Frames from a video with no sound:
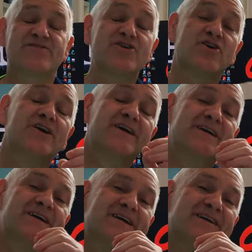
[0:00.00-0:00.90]
So
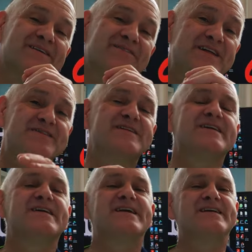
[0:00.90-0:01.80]
this
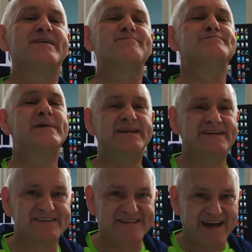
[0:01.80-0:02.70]
thing is a
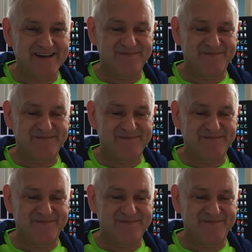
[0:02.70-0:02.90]
million times